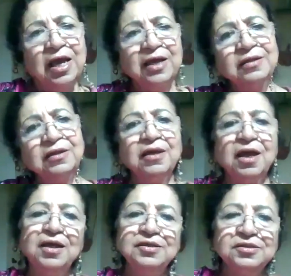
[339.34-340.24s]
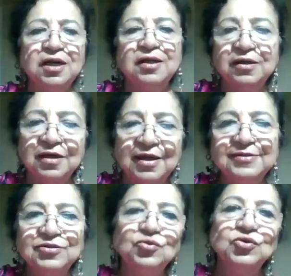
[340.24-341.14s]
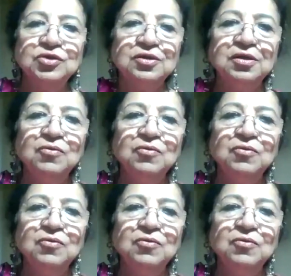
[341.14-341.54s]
And then I started as usual.